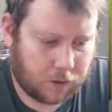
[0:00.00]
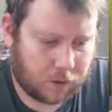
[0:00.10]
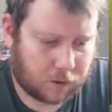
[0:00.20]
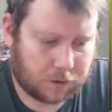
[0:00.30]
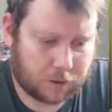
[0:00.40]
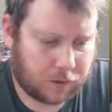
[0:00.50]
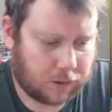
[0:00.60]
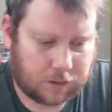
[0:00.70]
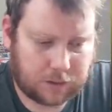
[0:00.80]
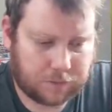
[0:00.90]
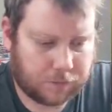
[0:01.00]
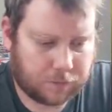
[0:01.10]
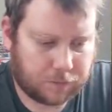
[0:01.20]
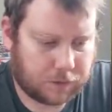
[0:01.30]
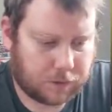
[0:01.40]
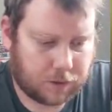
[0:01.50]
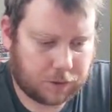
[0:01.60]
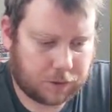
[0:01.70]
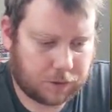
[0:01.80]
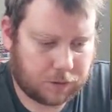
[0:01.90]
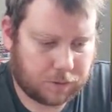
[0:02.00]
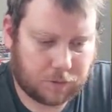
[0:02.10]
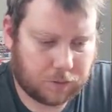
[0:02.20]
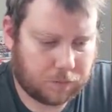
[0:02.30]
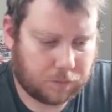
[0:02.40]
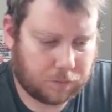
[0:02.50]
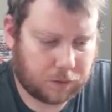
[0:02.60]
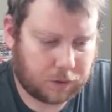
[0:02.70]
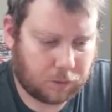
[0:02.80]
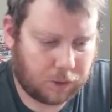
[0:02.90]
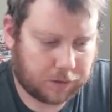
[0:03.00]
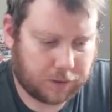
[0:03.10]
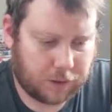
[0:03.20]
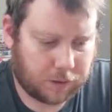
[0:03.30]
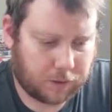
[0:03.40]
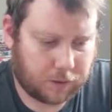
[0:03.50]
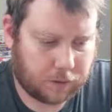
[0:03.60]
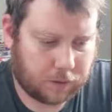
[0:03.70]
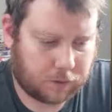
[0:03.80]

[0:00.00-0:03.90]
a bunch of like different first edition from, you know, WotC era.